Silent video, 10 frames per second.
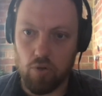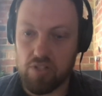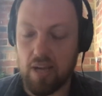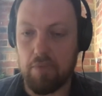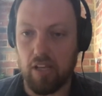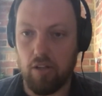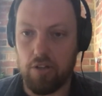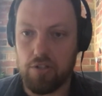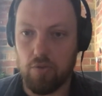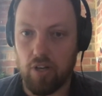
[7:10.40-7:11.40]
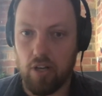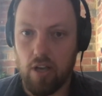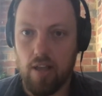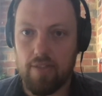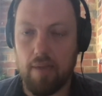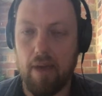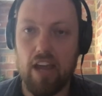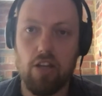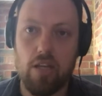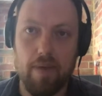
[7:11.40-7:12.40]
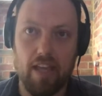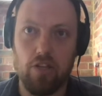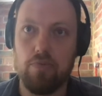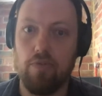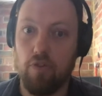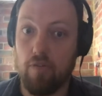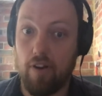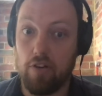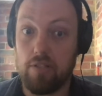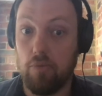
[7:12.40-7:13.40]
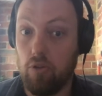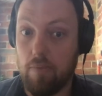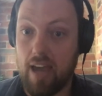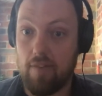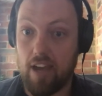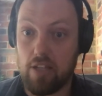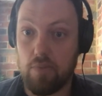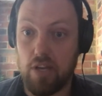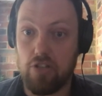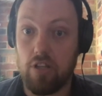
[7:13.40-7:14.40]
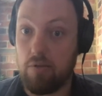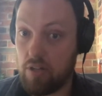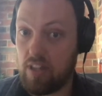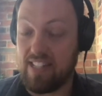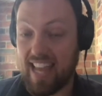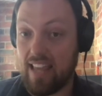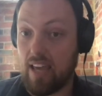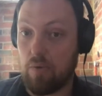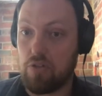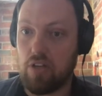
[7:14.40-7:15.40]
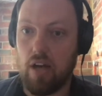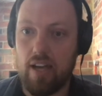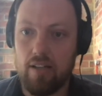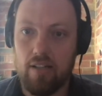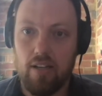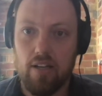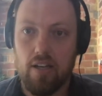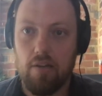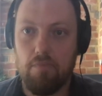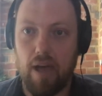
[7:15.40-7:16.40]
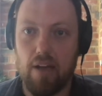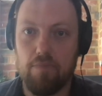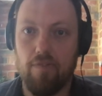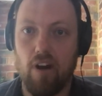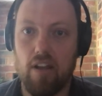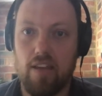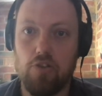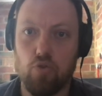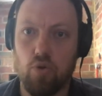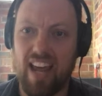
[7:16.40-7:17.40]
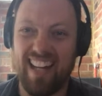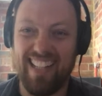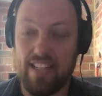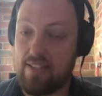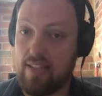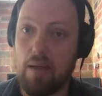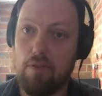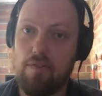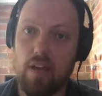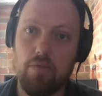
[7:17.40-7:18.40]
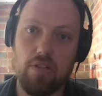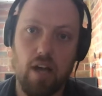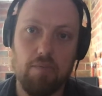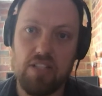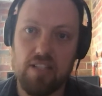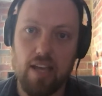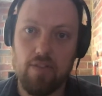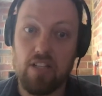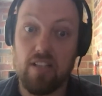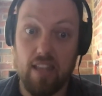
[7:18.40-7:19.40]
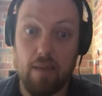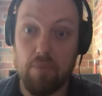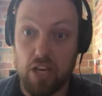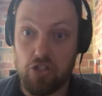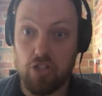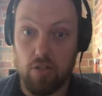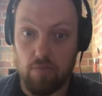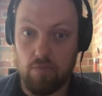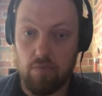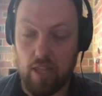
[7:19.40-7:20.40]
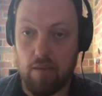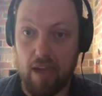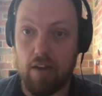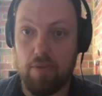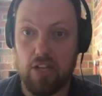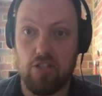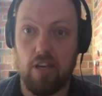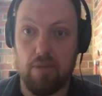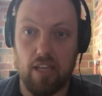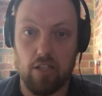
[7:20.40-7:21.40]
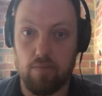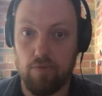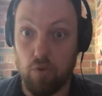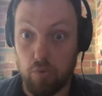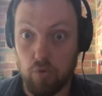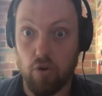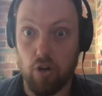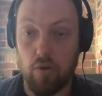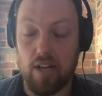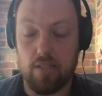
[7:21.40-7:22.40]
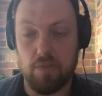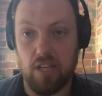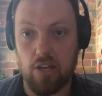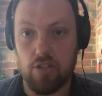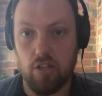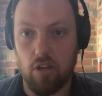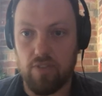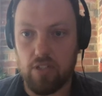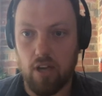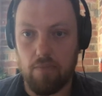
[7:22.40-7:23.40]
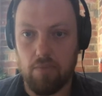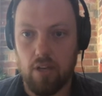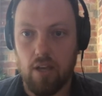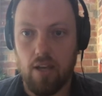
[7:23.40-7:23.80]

or something close to it. They may only be eligible for a very small amount of age pension the day they retire, but provided they draw down at least some of their retirement savings, then that pension, the amount of pension they'll be eligible for will grow quite substantially over time.